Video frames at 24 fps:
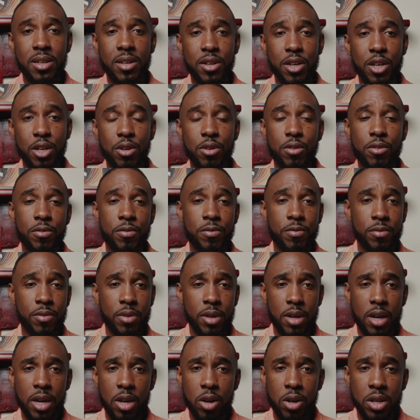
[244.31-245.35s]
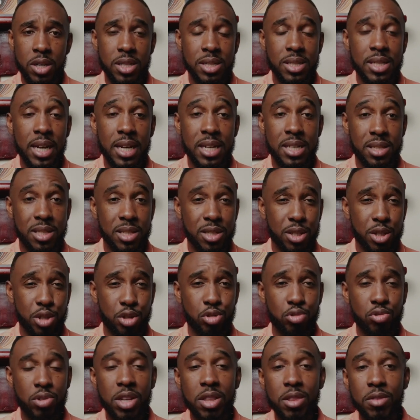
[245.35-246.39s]
and understand, is this a
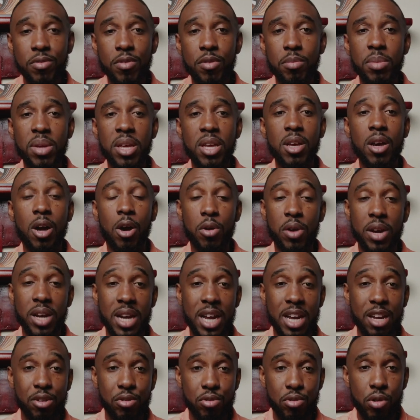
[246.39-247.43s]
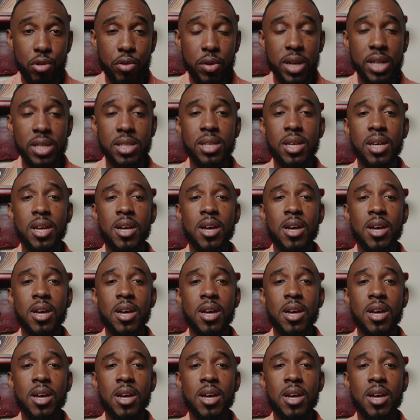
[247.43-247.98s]
strength for me? How can I grow it?